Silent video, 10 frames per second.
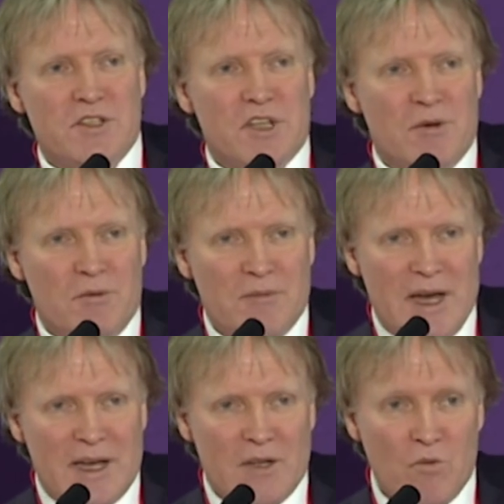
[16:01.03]
coming
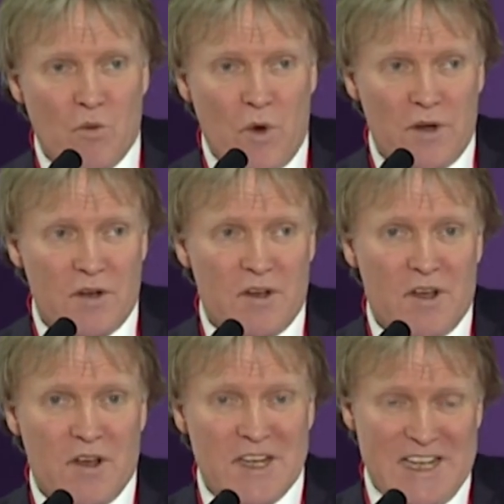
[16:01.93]
back one
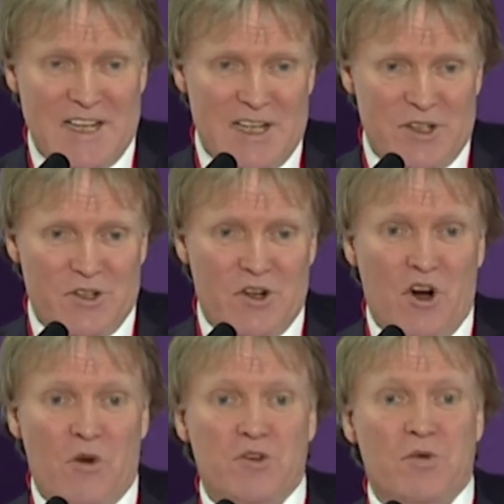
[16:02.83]
day later
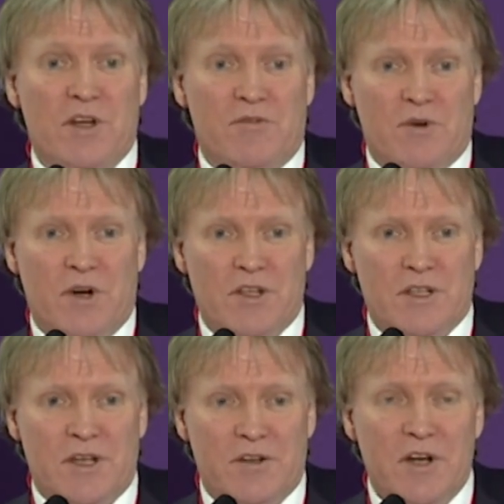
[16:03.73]
or 24 hours
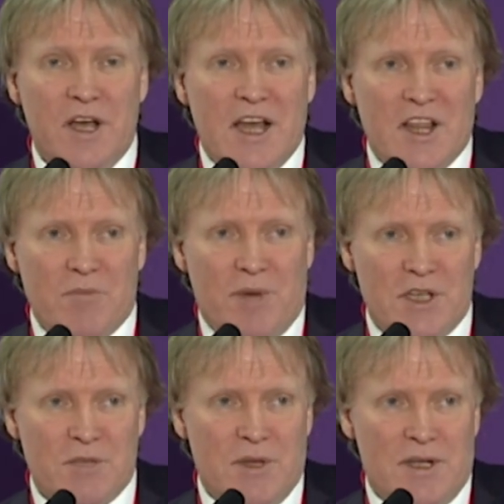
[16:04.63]
later, the
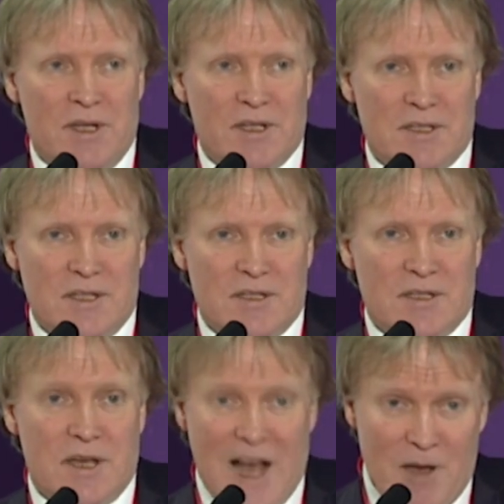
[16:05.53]
possibility exists,
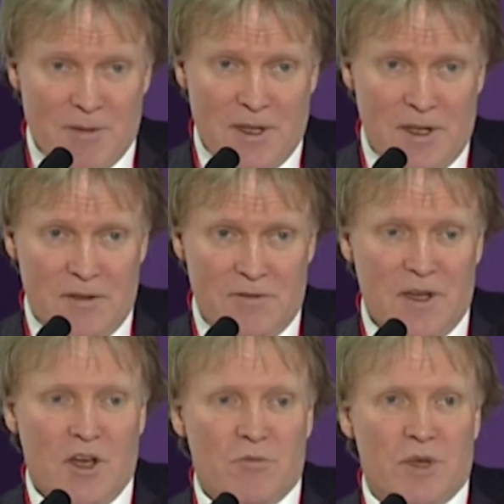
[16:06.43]
I believe,
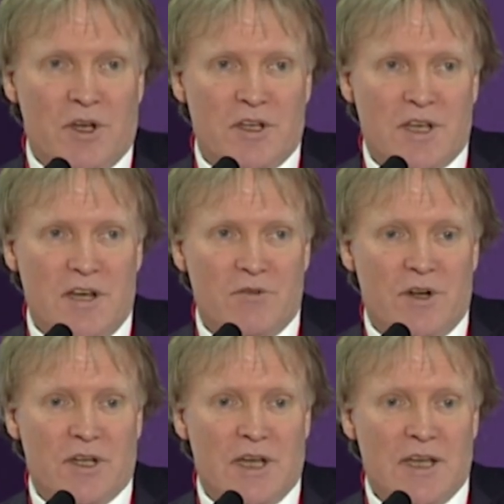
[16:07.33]
because
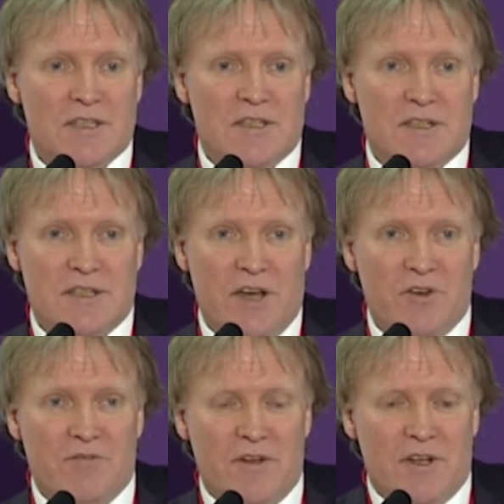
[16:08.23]
hyaluronic acid is
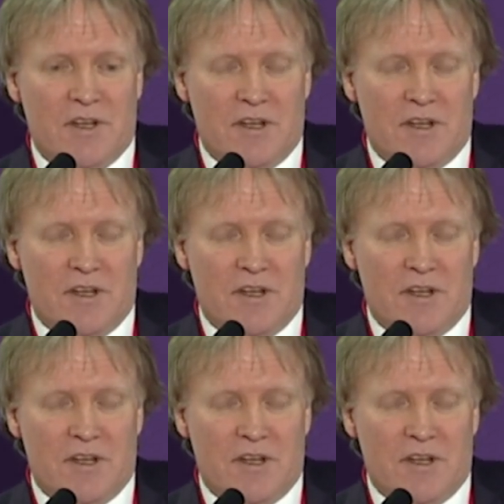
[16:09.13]
hydrophilic,